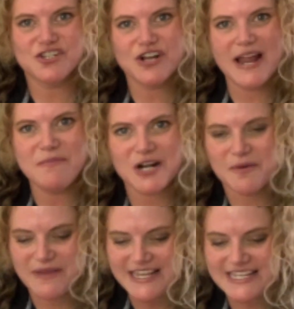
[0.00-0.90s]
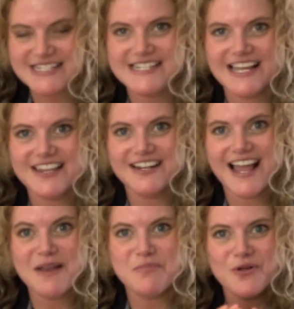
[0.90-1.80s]
to try and put our pinkies together
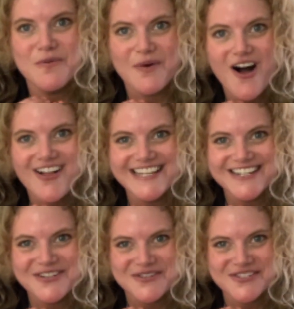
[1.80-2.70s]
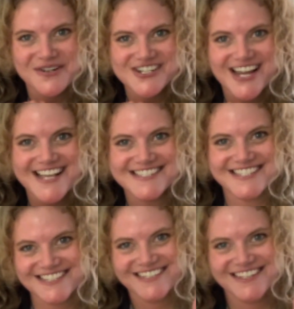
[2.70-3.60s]
and pull the ball in close to our chests.
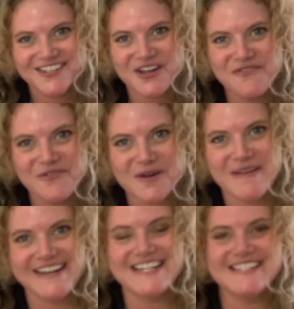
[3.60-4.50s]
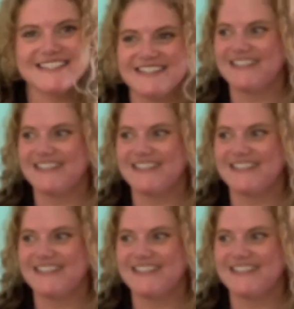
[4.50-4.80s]
Go for it, parents.